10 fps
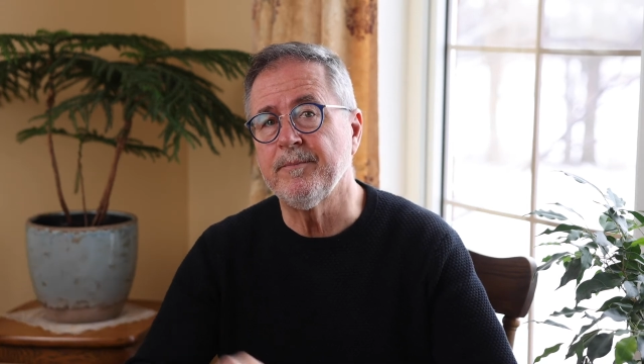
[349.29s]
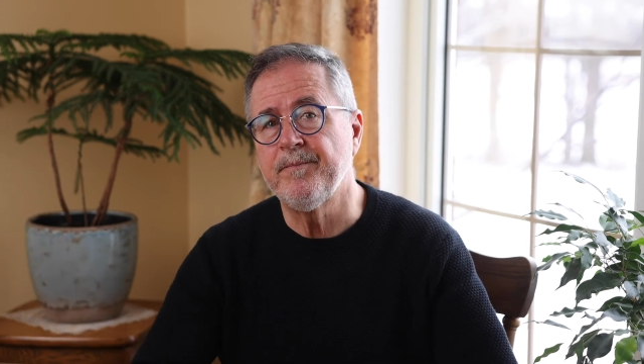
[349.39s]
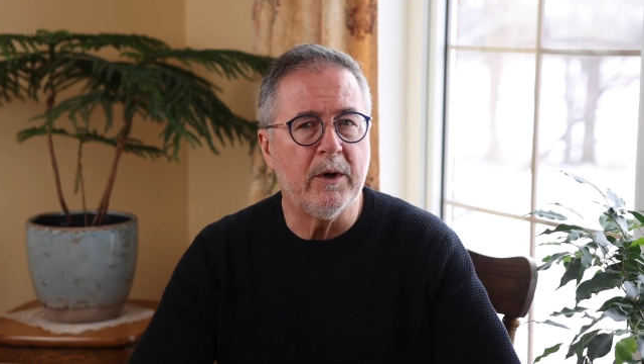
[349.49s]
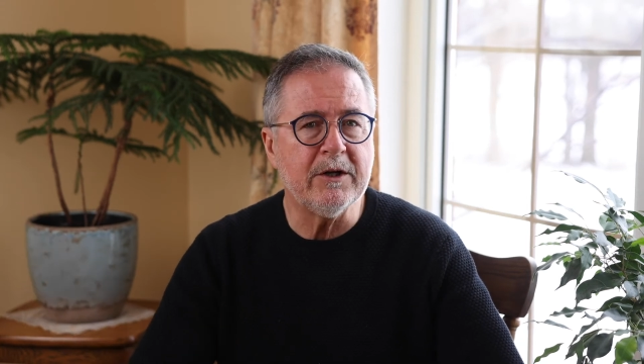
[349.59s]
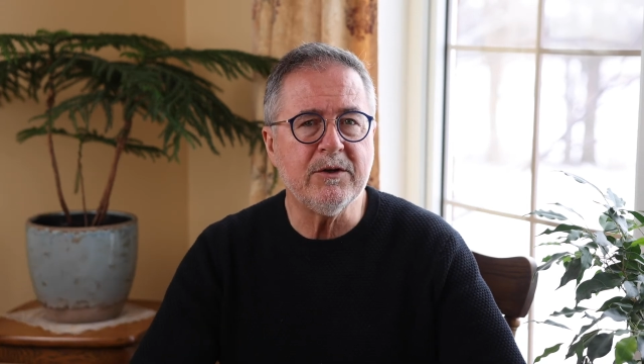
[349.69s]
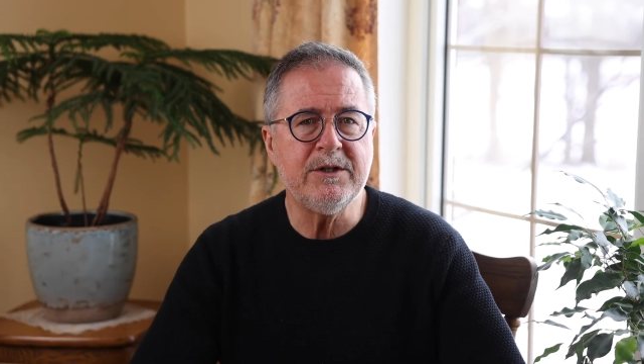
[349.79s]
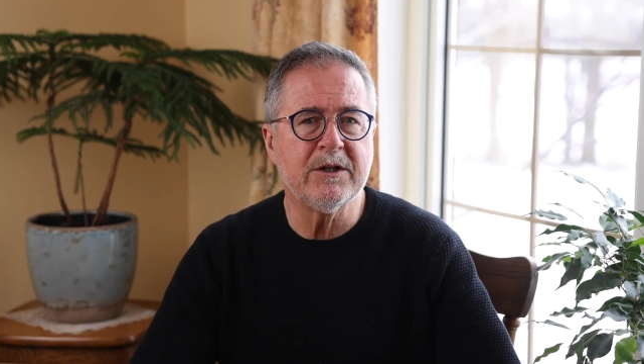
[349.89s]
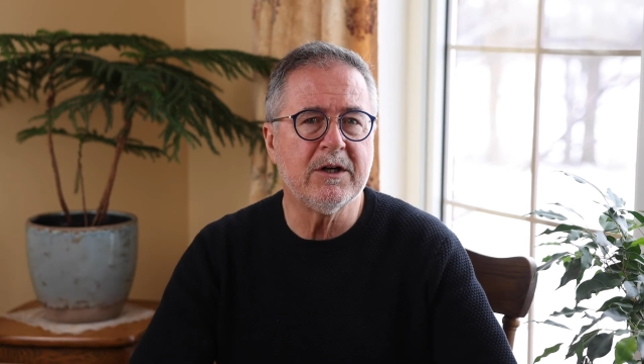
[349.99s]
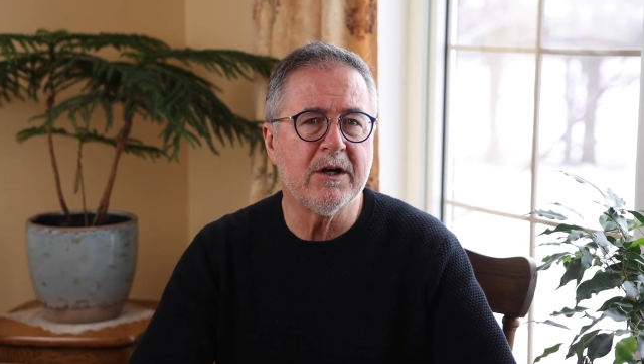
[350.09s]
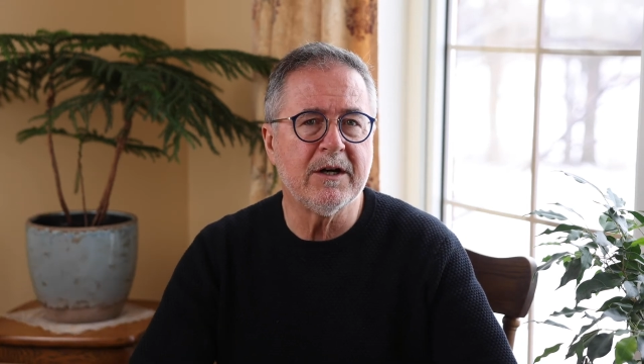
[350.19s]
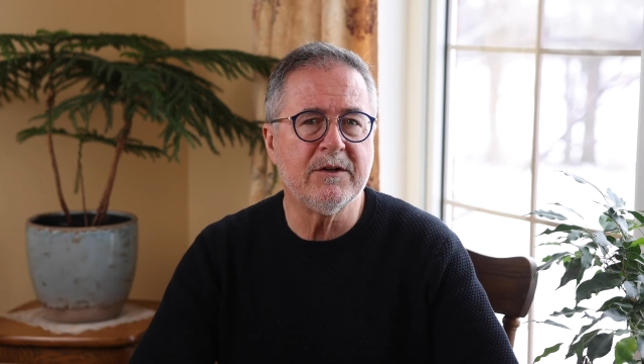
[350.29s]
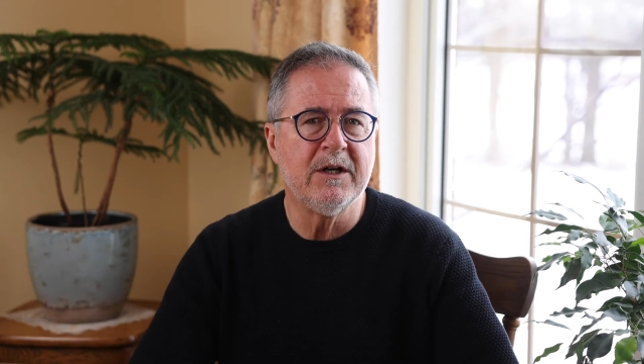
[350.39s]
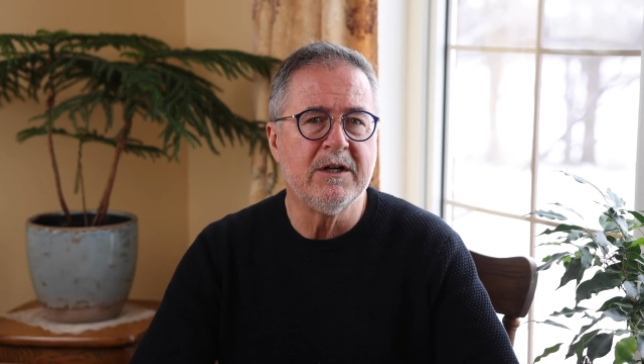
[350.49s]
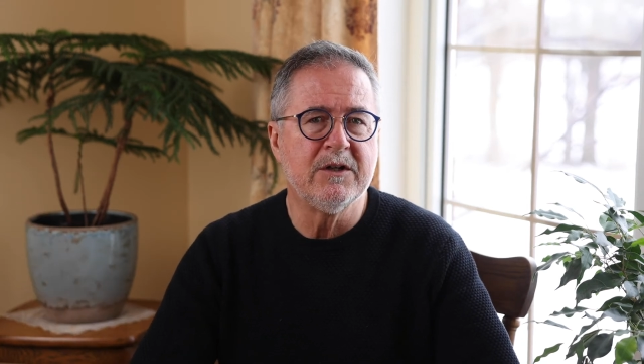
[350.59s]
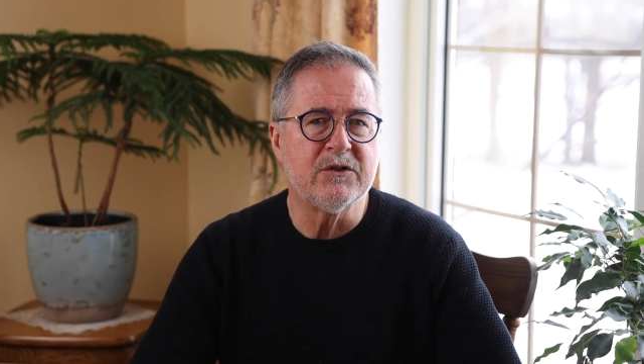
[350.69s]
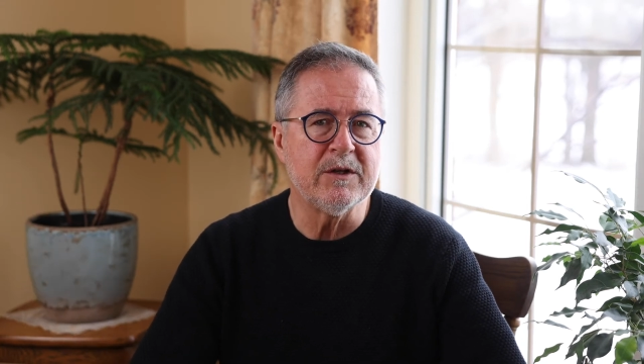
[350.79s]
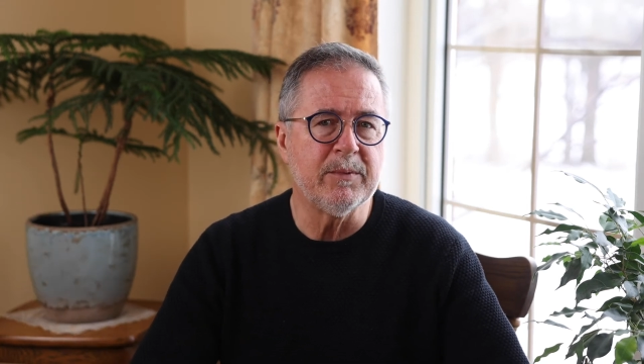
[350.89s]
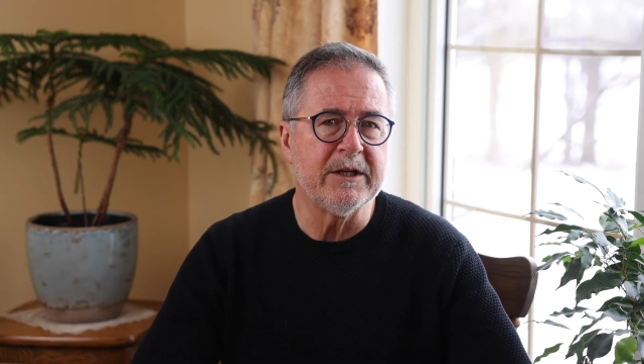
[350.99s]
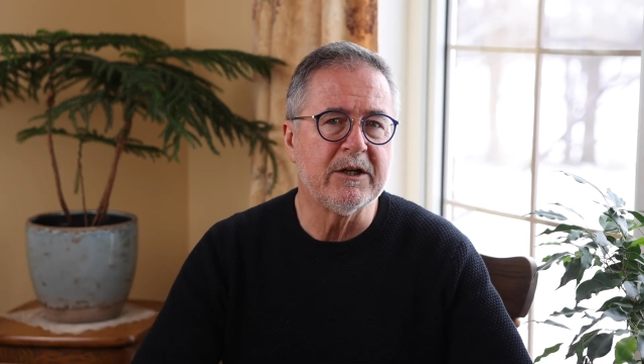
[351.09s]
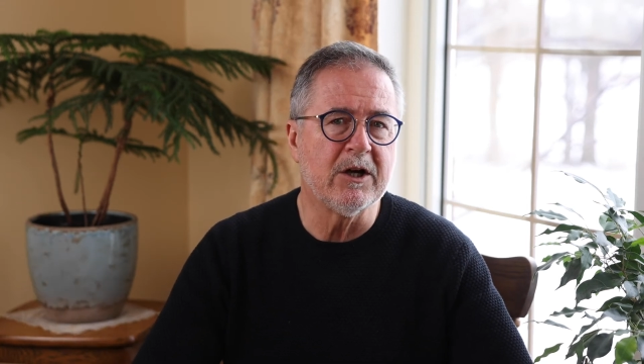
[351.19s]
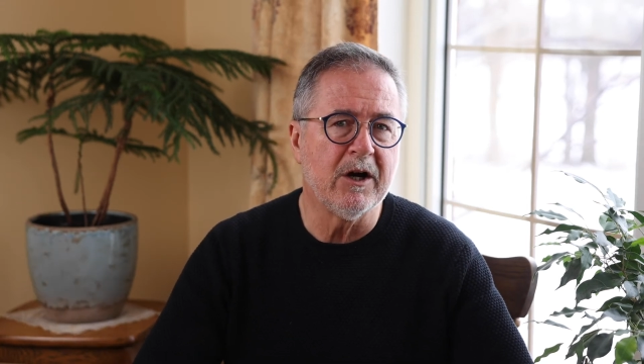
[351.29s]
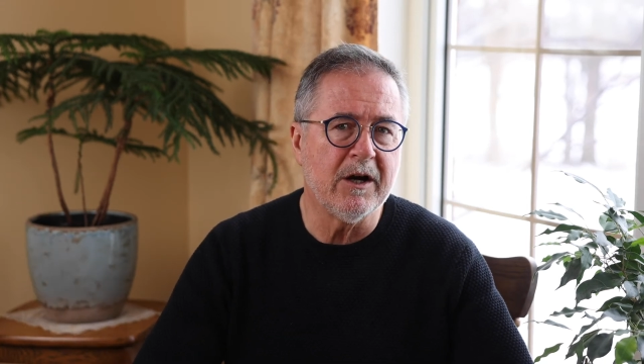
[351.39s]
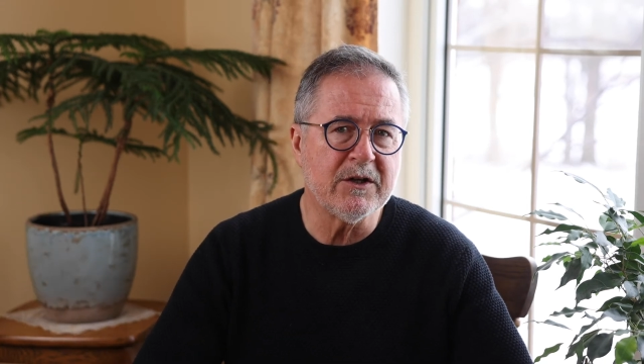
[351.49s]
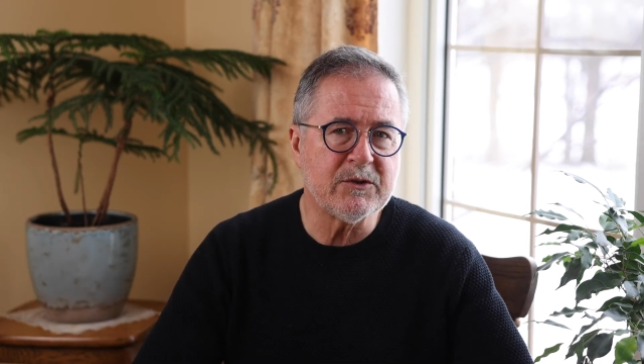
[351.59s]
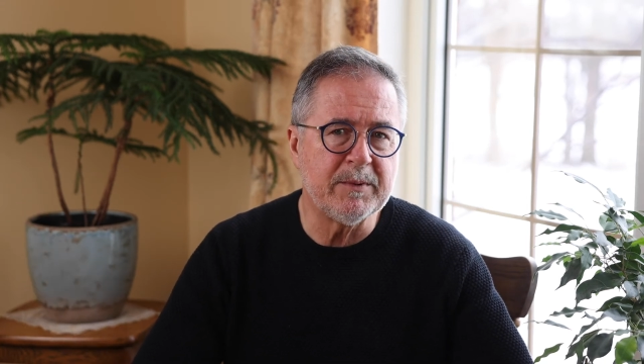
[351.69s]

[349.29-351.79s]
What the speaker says: Why couldn't God simply cause